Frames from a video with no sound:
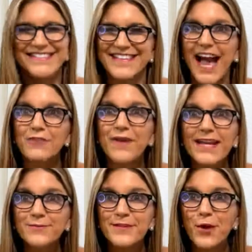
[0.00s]
I
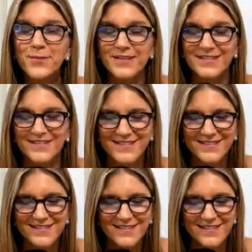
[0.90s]
randomly open this.
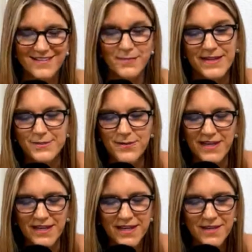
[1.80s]
It's meant to
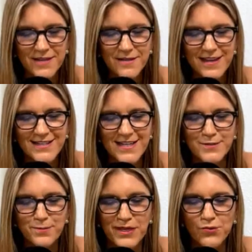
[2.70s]
be. It says,
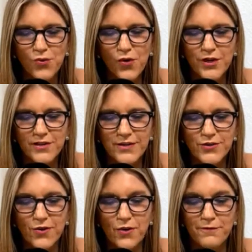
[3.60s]
be royal in your
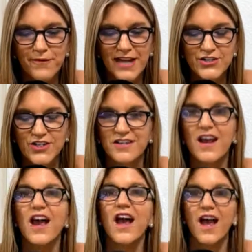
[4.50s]
own fashion.
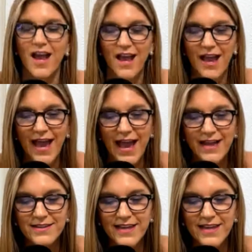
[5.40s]
Act
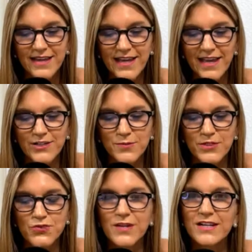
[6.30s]
like a king to be treated